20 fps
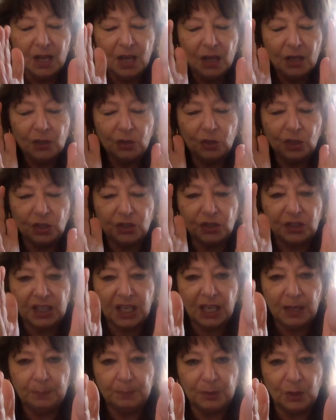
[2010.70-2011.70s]
You just
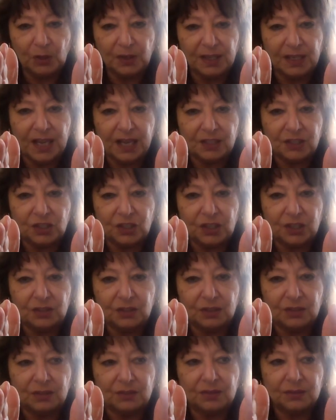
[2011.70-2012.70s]
keep looking at
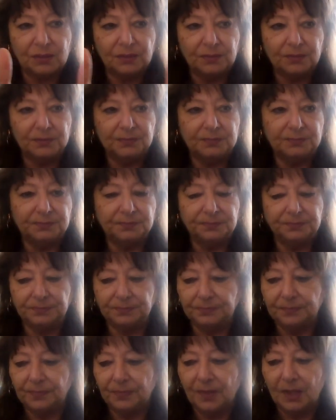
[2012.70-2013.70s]
Jesus.
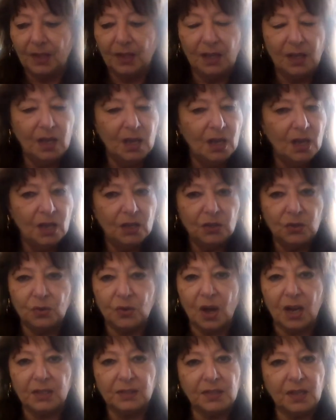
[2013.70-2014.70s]
You
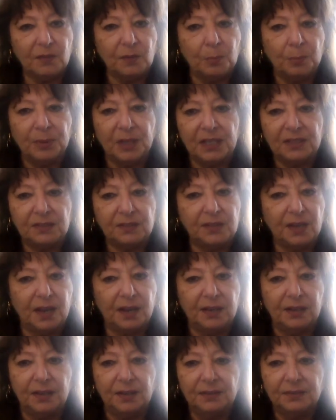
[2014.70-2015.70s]
guys have a blessed day.